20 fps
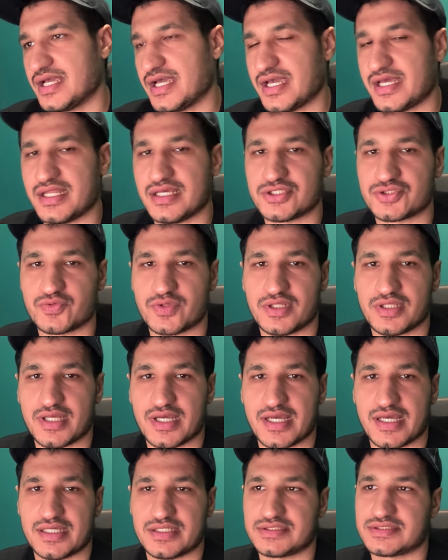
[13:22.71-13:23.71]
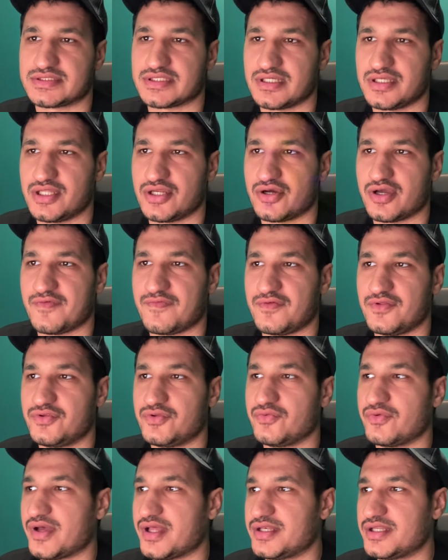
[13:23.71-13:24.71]
And as well as, if you
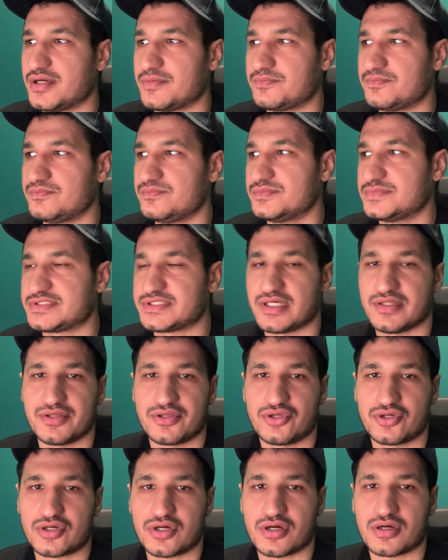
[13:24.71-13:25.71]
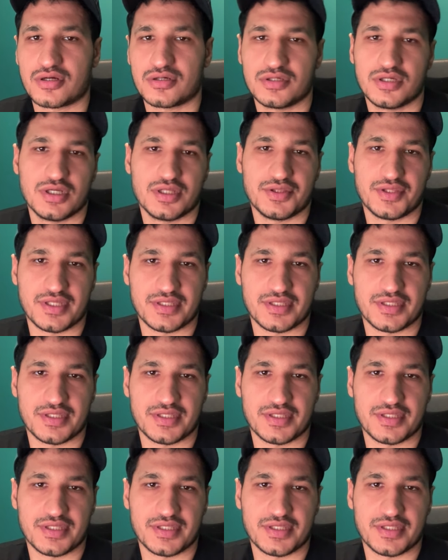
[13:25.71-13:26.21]
do end up selling your car,